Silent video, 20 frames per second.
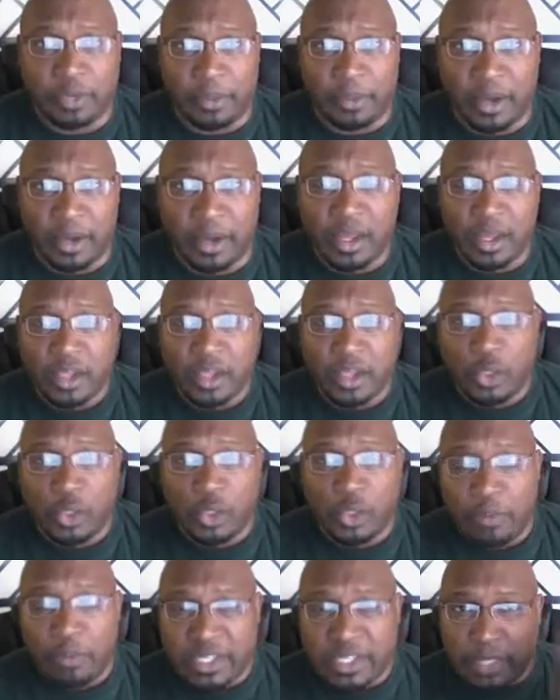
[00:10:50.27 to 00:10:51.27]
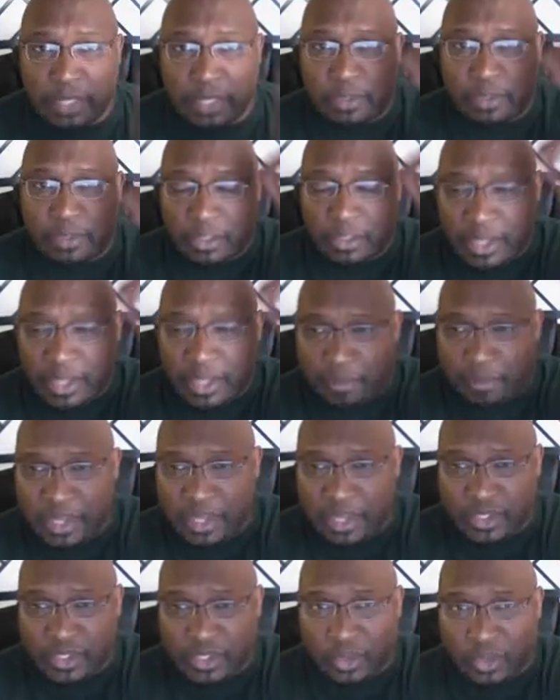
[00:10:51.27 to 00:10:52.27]
you put them on. You mentally put them on
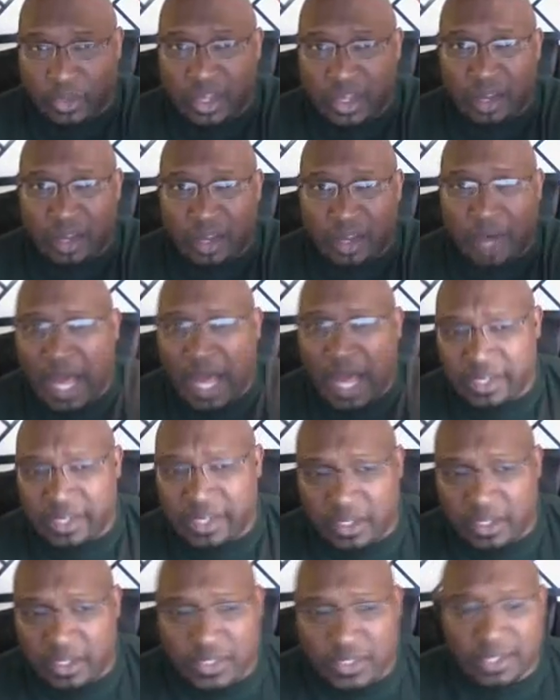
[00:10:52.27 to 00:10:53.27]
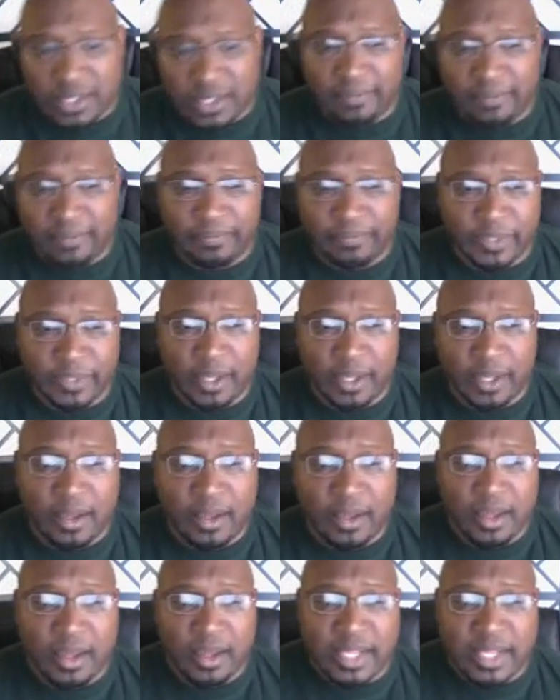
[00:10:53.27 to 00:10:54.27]
that pedestal of hotness,
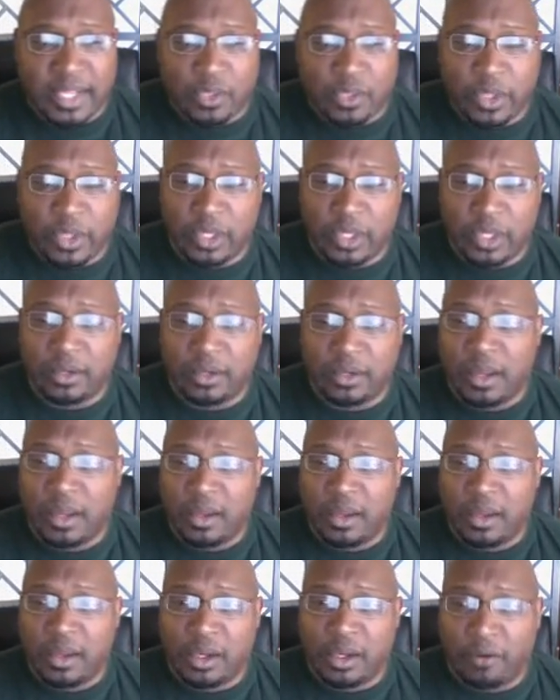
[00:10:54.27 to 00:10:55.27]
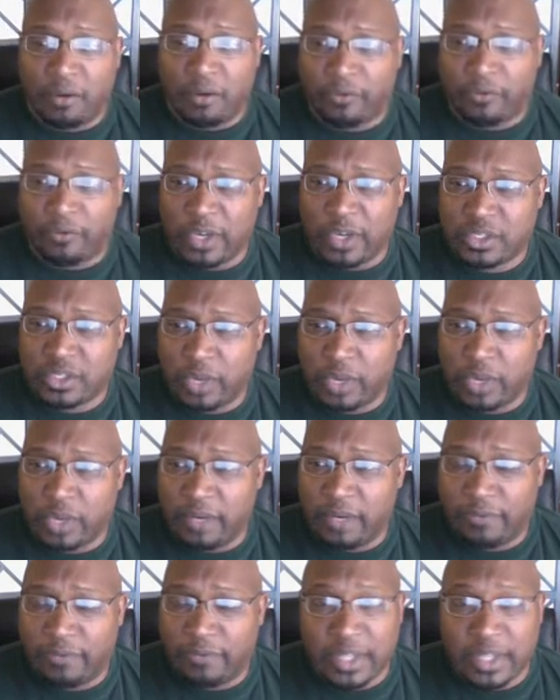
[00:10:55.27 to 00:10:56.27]
okay? And that's why you get get all
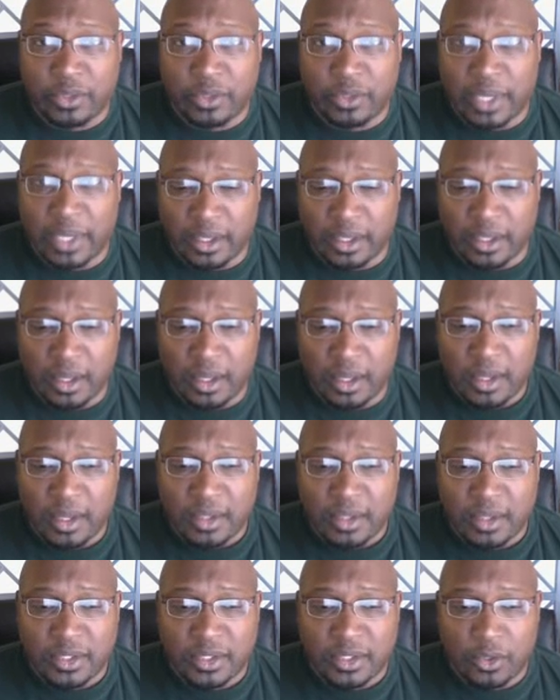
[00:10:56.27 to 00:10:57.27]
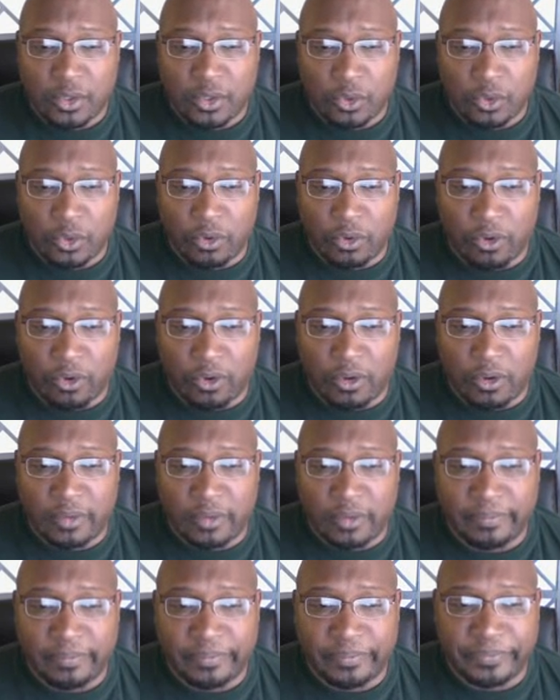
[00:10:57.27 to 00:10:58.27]
frustrated, flustered like a
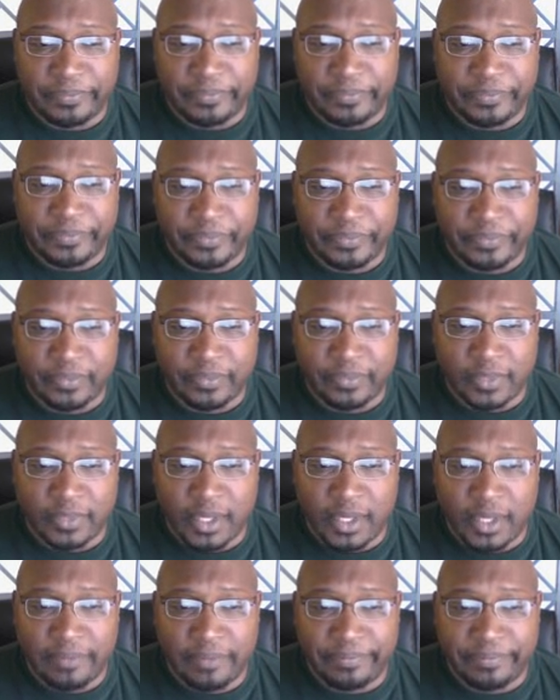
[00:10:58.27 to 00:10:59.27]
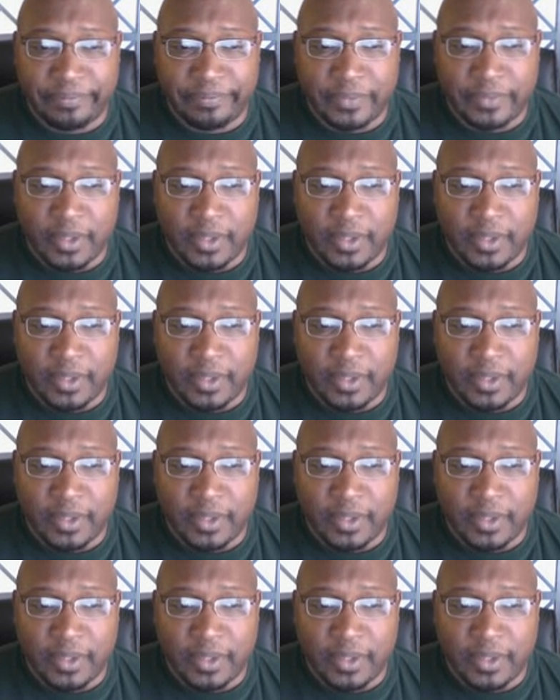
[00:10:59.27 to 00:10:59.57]
schoolgirl, okay?